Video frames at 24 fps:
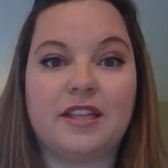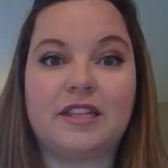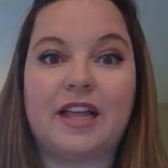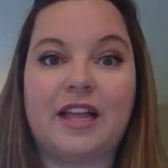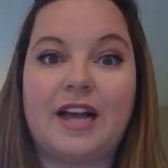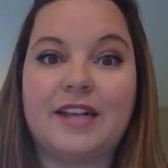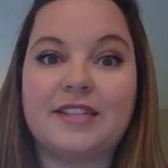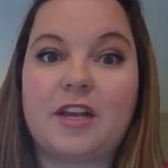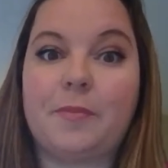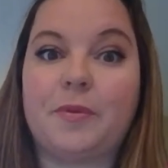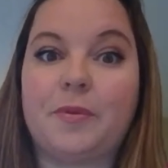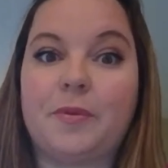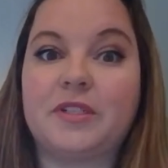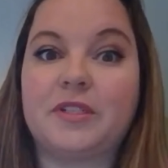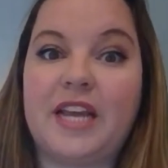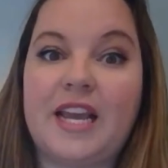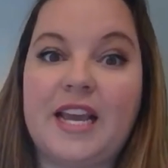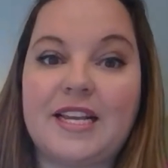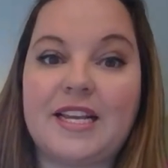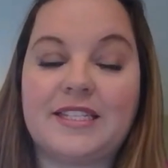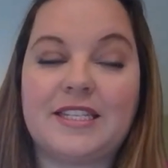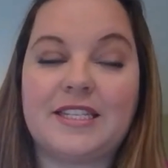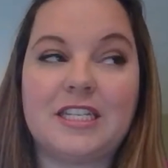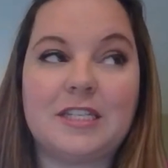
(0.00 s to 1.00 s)
last couple
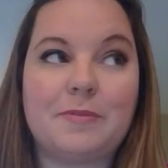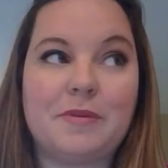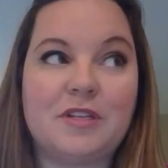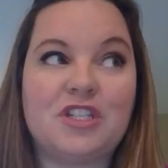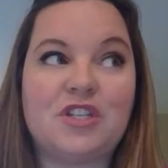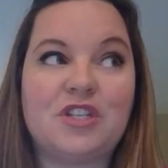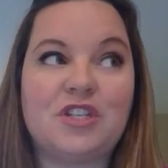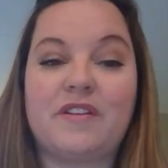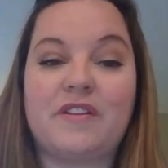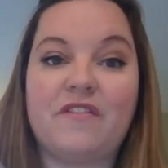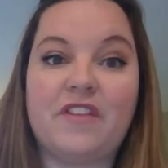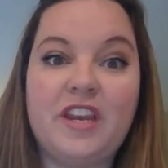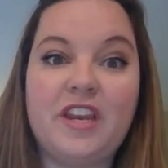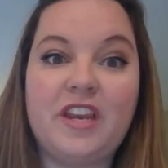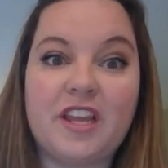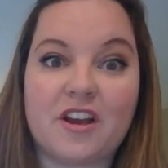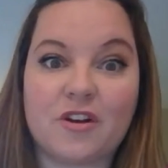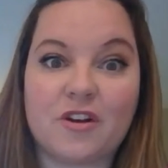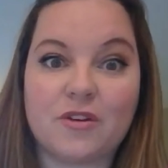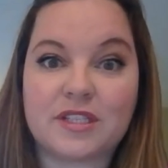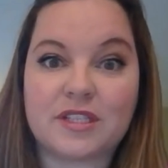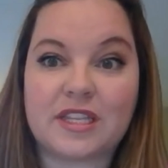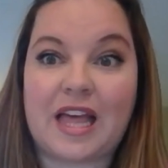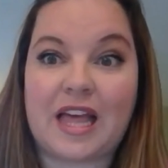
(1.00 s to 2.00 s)
days he's been doing
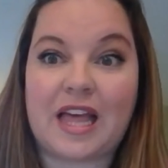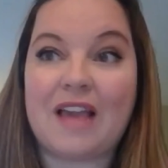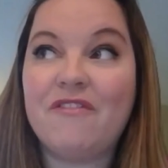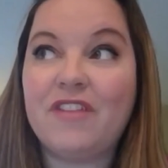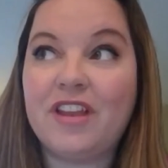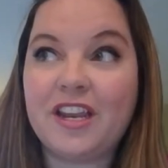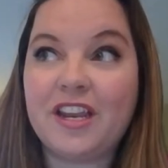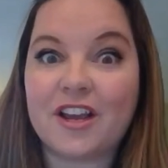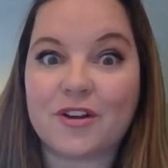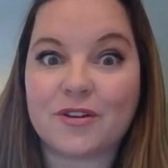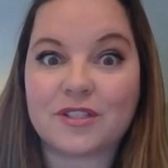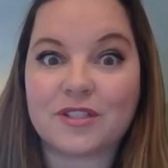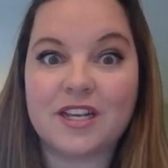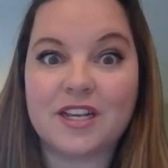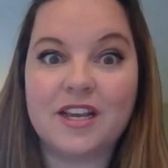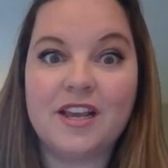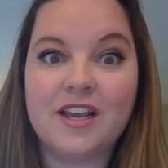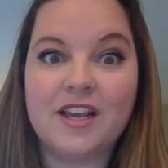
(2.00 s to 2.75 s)
videos live videos